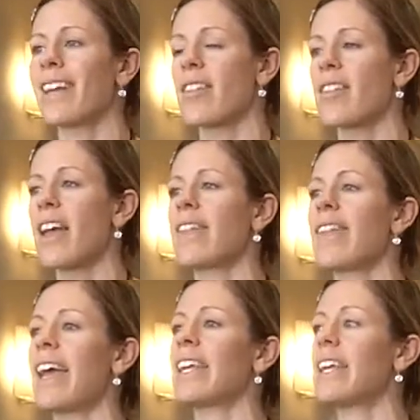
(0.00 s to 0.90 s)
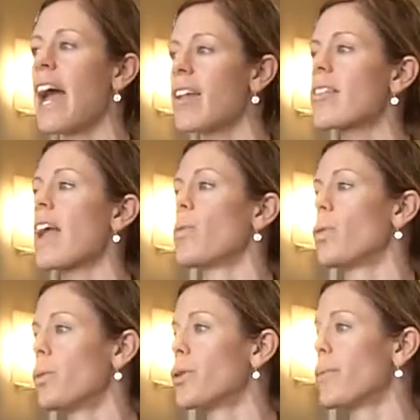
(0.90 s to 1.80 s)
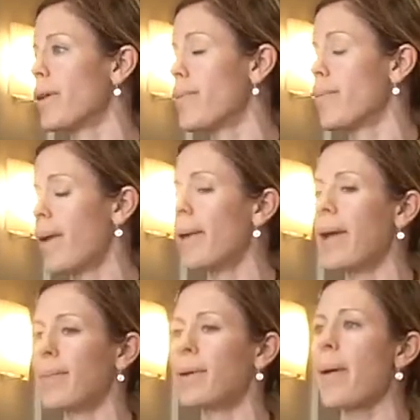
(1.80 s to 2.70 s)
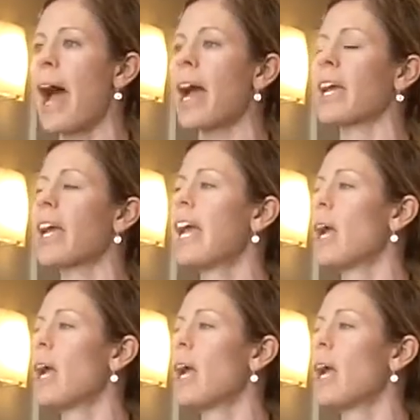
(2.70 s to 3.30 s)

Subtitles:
a consent that, yes, I will bring my baby back.